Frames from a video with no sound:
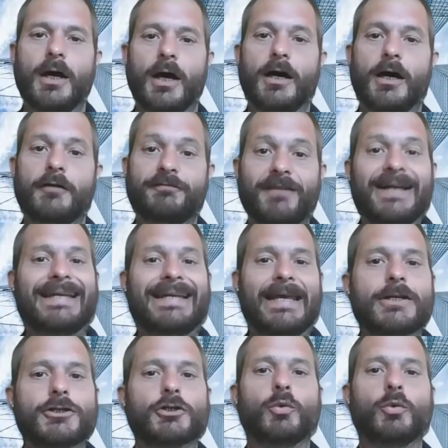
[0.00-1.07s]

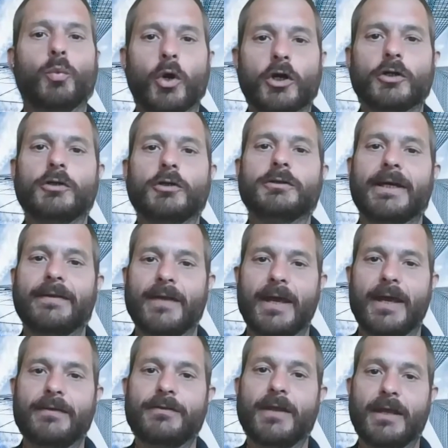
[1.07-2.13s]
financial world
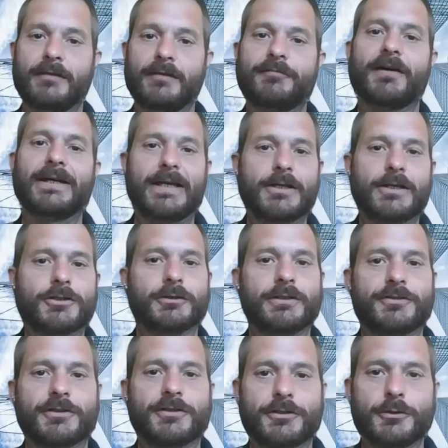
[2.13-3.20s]
and financial
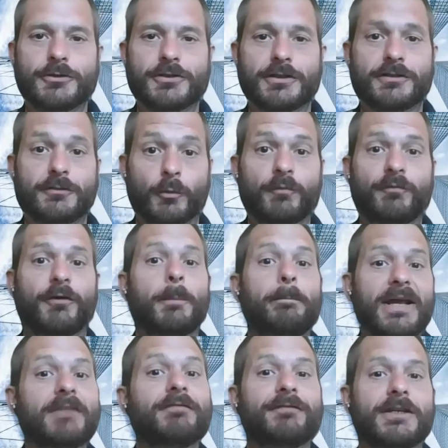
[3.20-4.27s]
institutions for
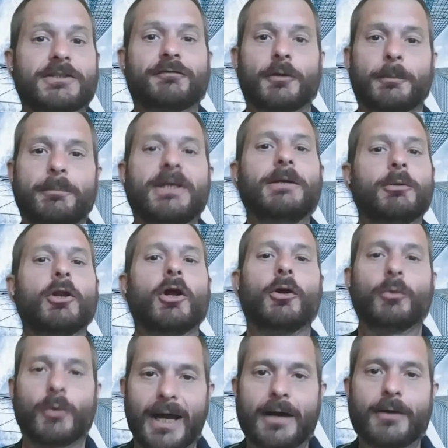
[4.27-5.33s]
benefits for people
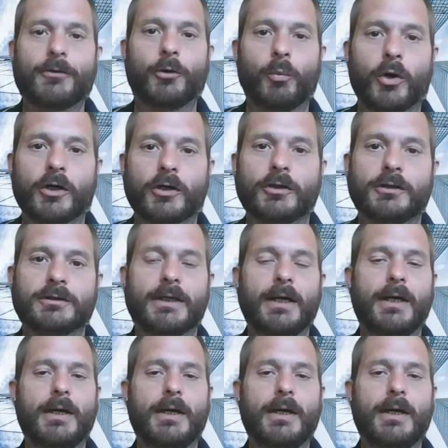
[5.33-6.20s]
around the world.